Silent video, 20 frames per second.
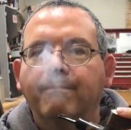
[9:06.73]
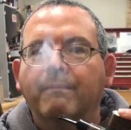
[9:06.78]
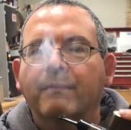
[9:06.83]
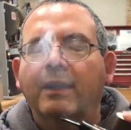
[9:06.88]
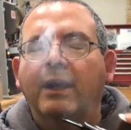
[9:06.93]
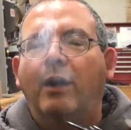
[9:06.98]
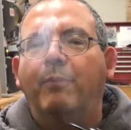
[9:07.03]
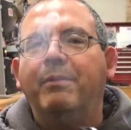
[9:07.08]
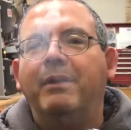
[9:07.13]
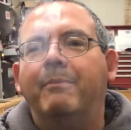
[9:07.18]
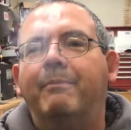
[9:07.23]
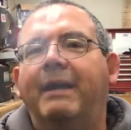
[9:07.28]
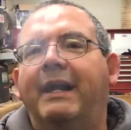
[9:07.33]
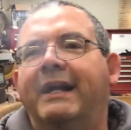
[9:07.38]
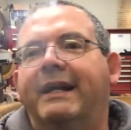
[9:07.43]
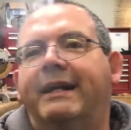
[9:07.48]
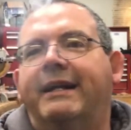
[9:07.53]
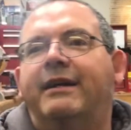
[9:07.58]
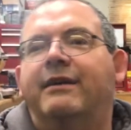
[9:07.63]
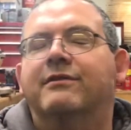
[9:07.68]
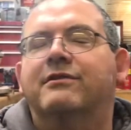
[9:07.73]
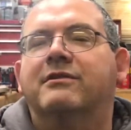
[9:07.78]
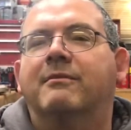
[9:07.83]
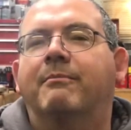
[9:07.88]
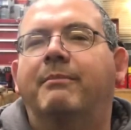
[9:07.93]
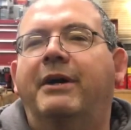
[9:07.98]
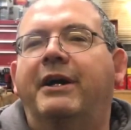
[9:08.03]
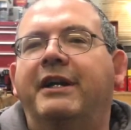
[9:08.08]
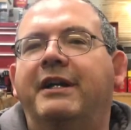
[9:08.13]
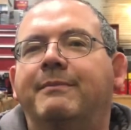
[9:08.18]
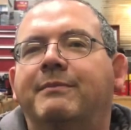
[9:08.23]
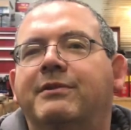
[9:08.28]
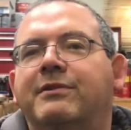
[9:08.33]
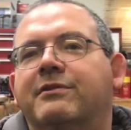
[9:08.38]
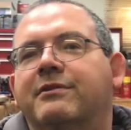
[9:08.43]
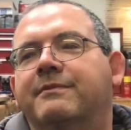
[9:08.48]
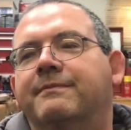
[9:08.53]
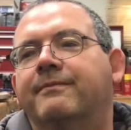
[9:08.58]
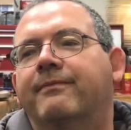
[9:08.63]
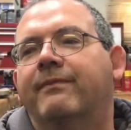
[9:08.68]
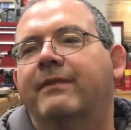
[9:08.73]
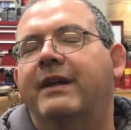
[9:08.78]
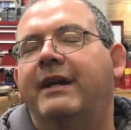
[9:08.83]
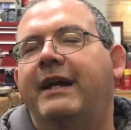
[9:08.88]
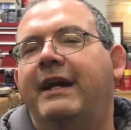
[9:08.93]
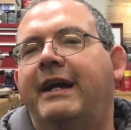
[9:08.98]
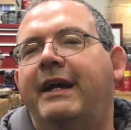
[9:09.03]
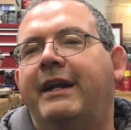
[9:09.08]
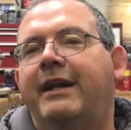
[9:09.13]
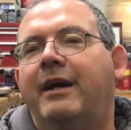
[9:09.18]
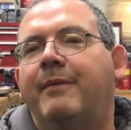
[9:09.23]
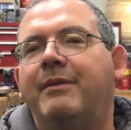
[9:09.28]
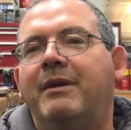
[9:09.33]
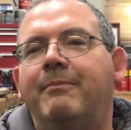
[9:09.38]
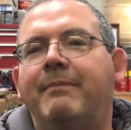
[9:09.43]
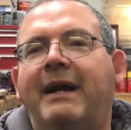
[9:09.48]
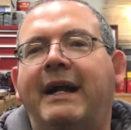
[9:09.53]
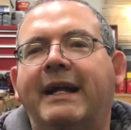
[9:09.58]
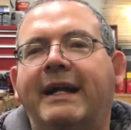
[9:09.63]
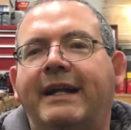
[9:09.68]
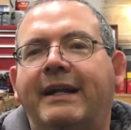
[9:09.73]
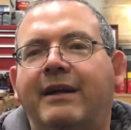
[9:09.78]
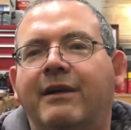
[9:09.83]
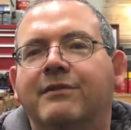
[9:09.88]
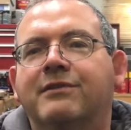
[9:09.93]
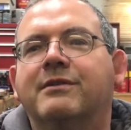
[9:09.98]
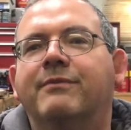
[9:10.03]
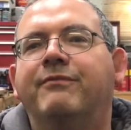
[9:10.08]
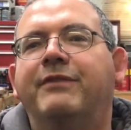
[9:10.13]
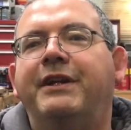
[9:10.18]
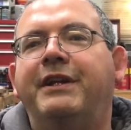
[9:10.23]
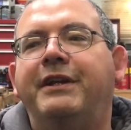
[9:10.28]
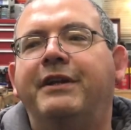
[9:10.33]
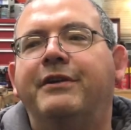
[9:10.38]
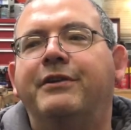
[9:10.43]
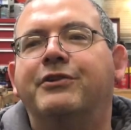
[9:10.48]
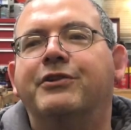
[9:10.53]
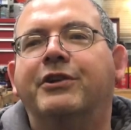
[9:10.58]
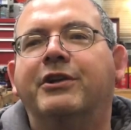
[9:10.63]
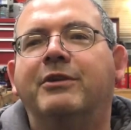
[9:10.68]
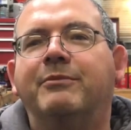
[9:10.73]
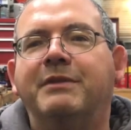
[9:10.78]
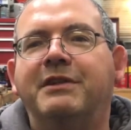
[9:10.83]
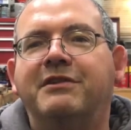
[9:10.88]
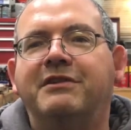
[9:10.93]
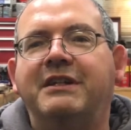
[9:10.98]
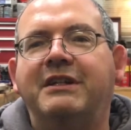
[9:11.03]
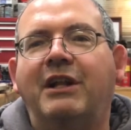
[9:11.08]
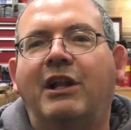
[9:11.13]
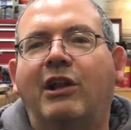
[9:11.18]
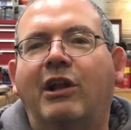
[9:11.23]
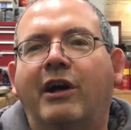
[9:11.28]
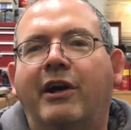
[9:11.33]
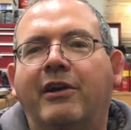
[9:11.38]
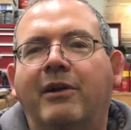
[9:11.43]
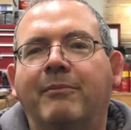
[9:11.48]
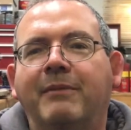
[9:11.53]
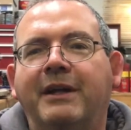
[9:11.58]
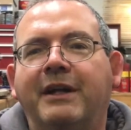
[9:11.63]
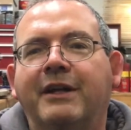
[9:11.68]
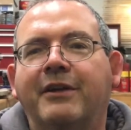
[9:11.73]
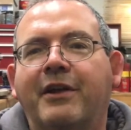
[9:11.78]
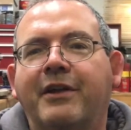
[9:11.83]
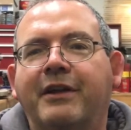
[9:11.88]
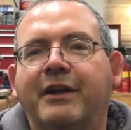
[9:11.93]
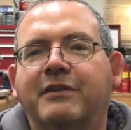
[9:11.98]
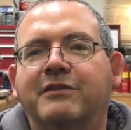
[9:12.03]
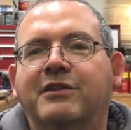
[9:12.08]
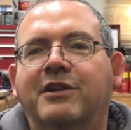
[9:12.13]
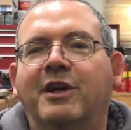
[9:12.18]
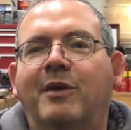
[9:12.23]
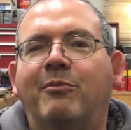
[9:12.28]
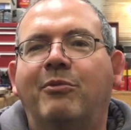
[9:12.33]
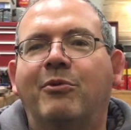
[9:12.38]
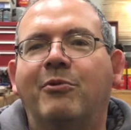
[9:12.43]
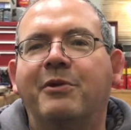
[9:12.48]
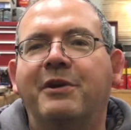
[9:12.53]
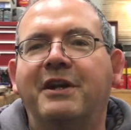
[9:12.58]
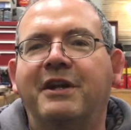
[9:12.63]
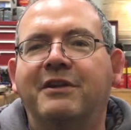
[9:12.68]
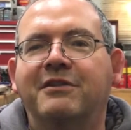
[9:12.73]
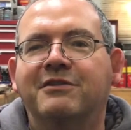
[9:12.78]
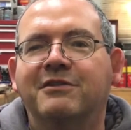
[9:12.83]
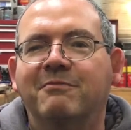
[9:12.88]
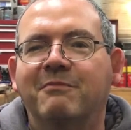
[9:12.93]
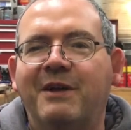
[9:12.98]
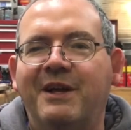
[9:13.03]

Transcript: I'll be banging out some pipes and I'll be banging out some videos. You're going to be seeing a lot of me here the next couple weeks.